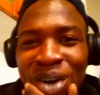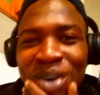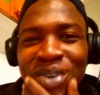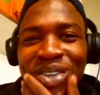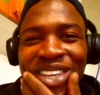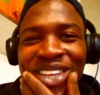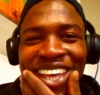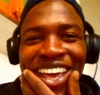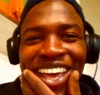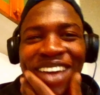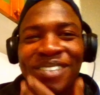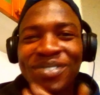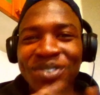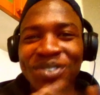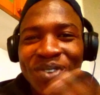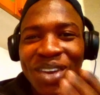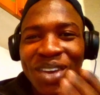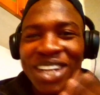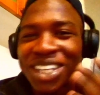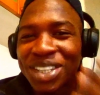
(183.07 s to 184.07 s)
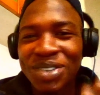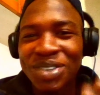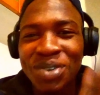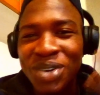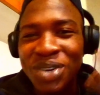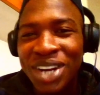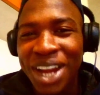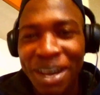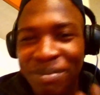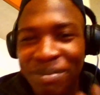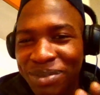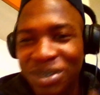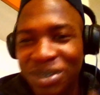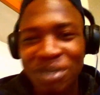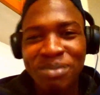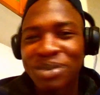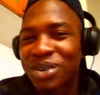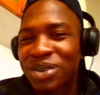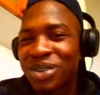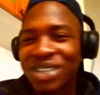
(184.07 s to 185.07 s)
the F-22 Raptor,
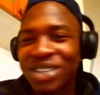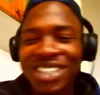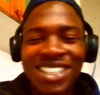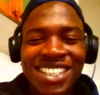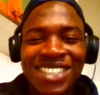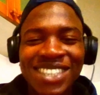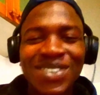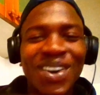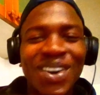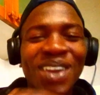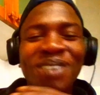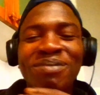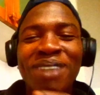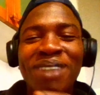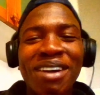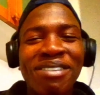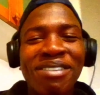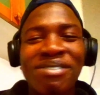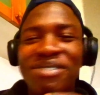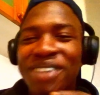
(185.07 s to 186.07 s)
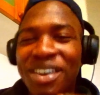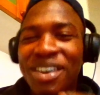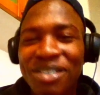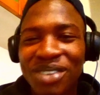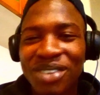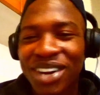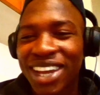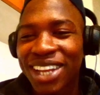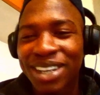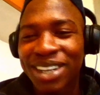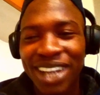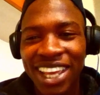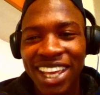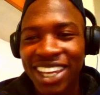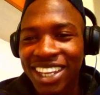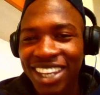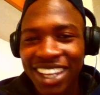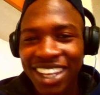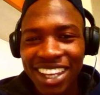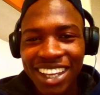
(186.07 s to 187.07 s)
bro. This is one of my favorite, like,
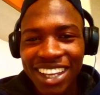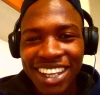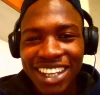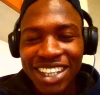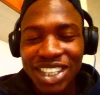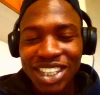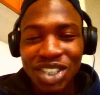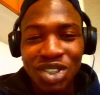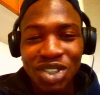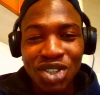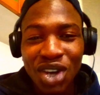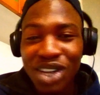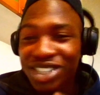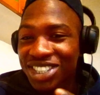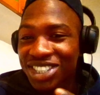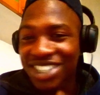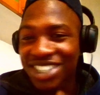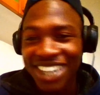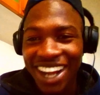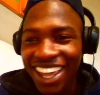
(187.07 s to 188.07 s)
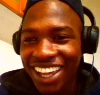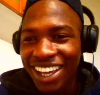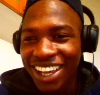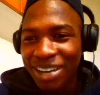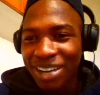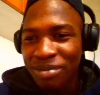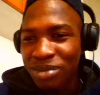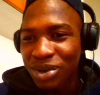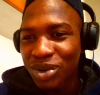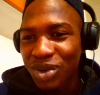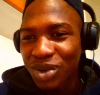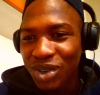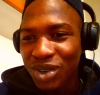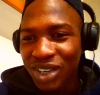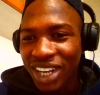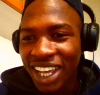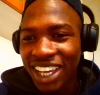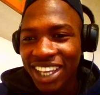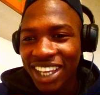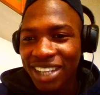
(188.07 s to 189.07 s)
the Joint Striker, bro.
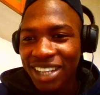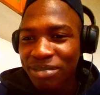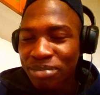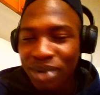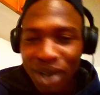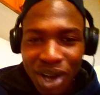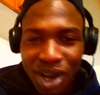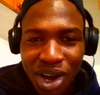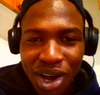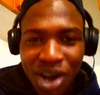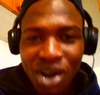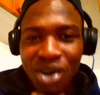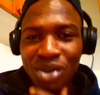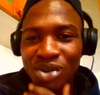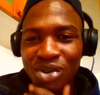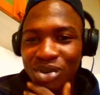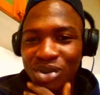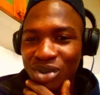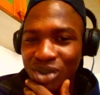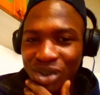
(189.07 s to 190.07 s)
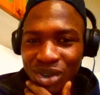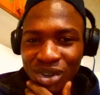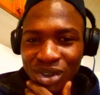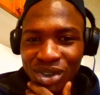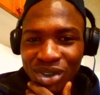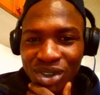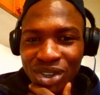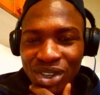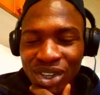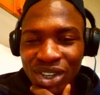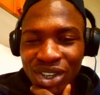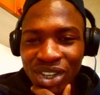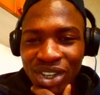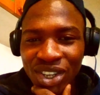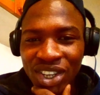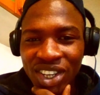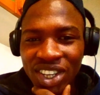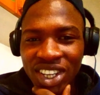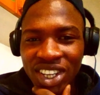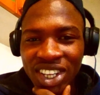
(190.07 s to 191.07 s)
Like, bro.
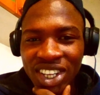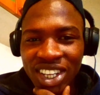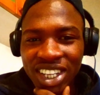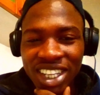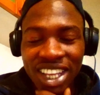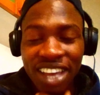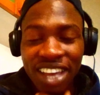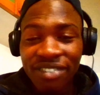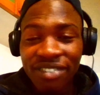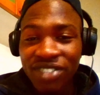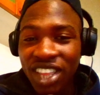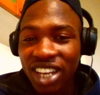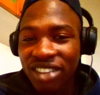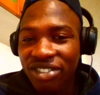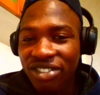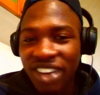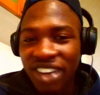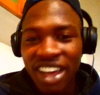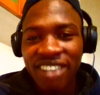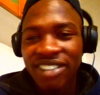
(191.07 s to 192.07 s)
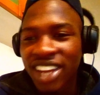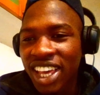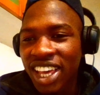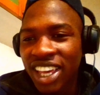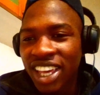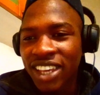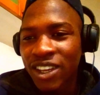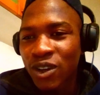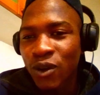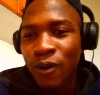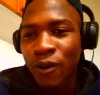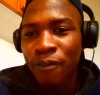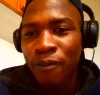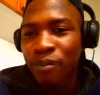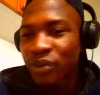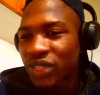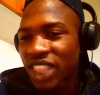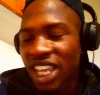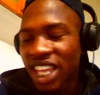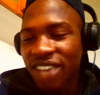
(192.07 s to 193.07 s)
The F-35, like,
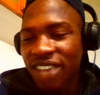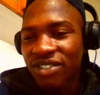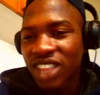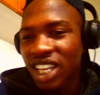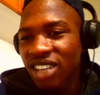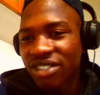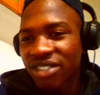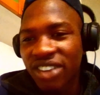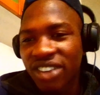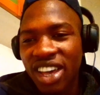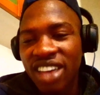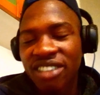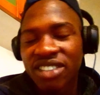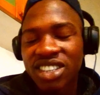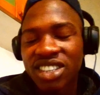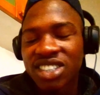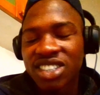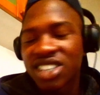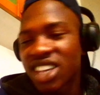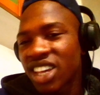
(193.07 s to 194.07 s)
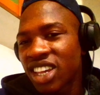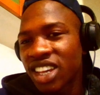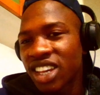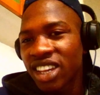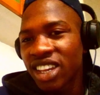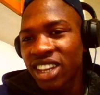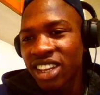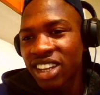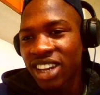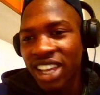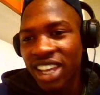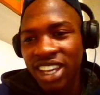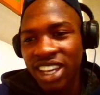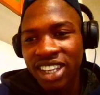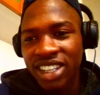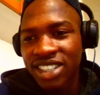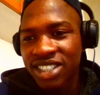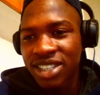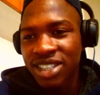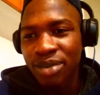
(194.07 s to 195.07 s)
the F-35 is
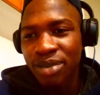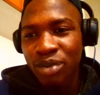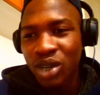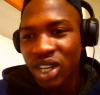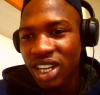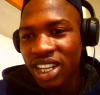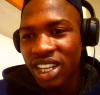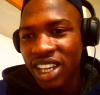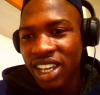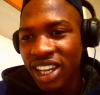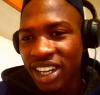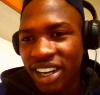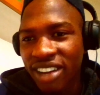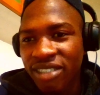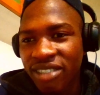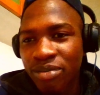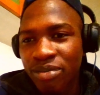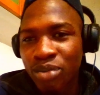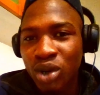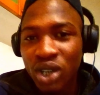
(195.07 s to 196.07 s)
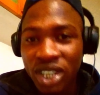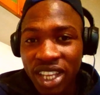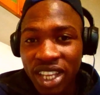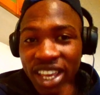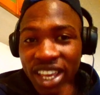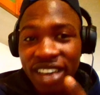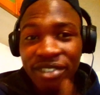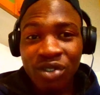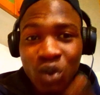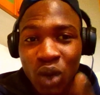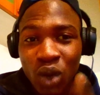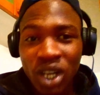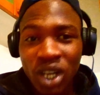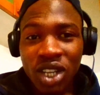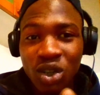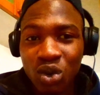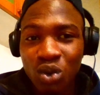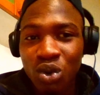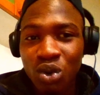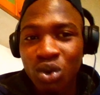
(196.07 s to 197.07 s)
is the modern aircraft. But the
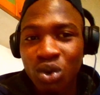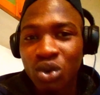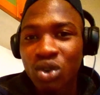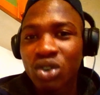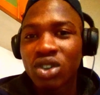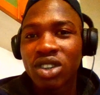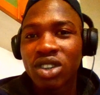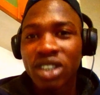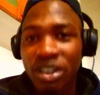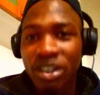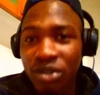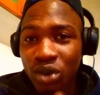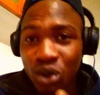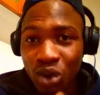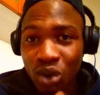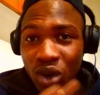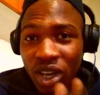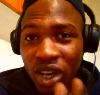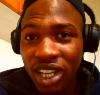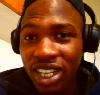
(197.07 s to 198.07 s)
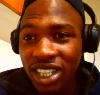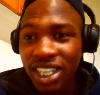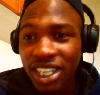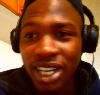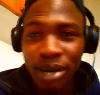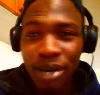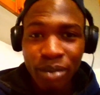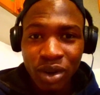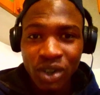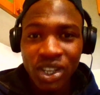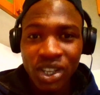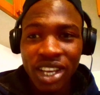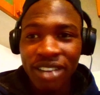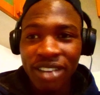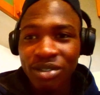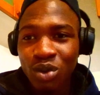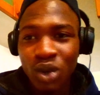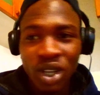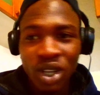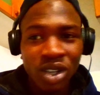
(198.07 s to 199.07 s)
F-22, if you know anything about the
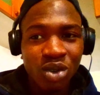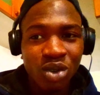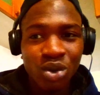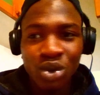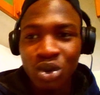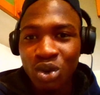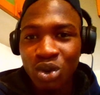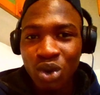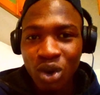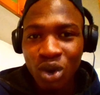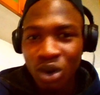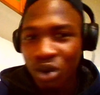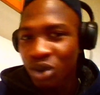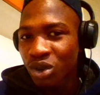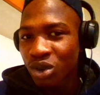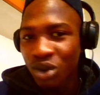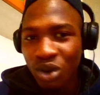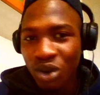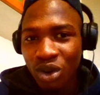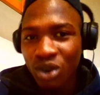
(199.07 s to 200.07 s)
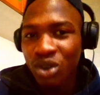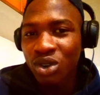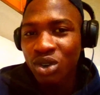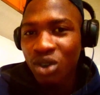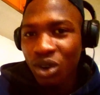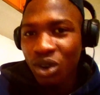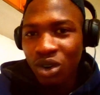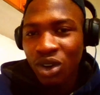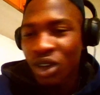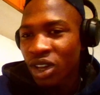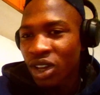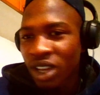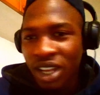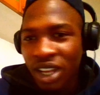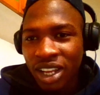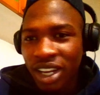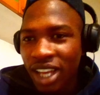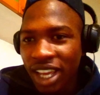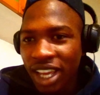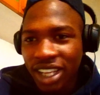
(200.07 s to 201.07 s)
F-22, you know.
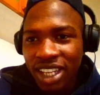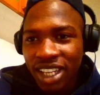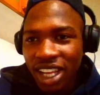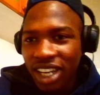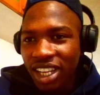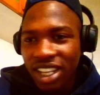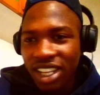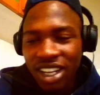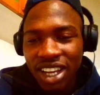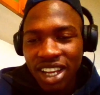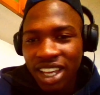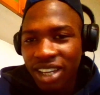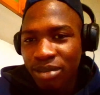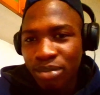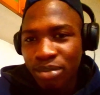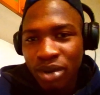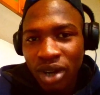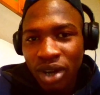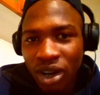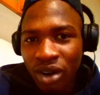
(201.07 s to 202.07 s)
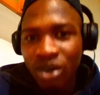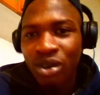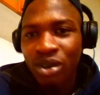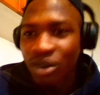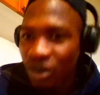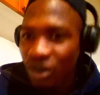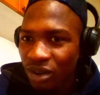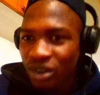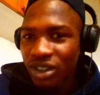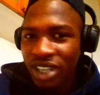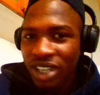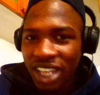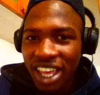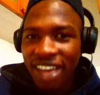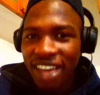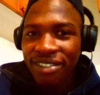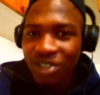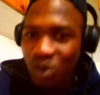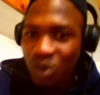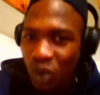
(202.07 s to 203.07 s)
Like that, like, bro, the
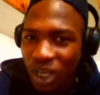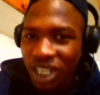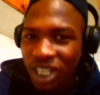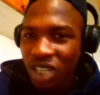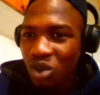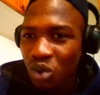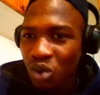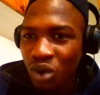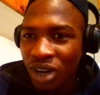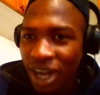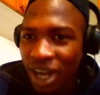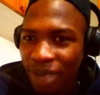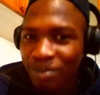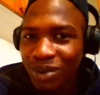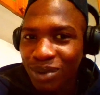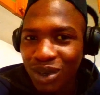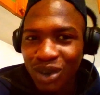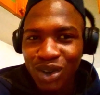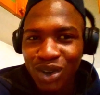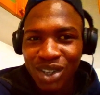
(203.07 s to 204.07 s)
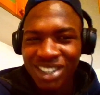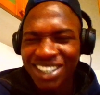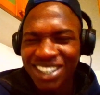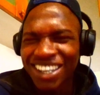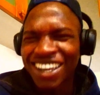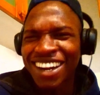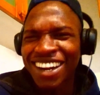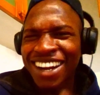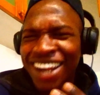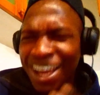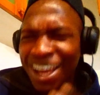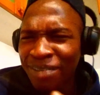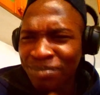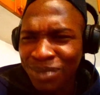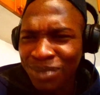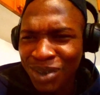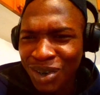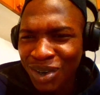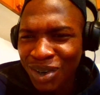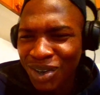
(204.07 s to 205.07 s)
F-22 Raptor, the
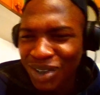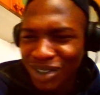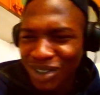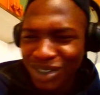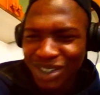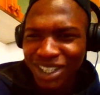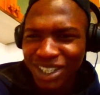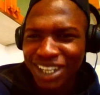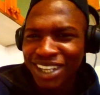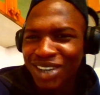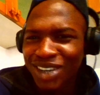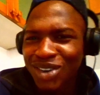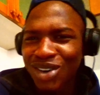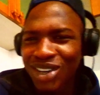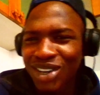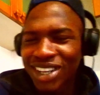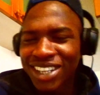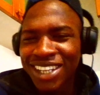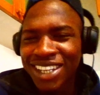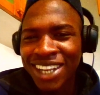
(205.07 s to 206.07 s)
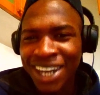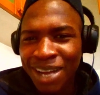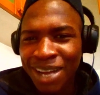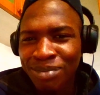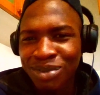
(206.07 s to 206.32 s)
Raptor. They call it the Raptor.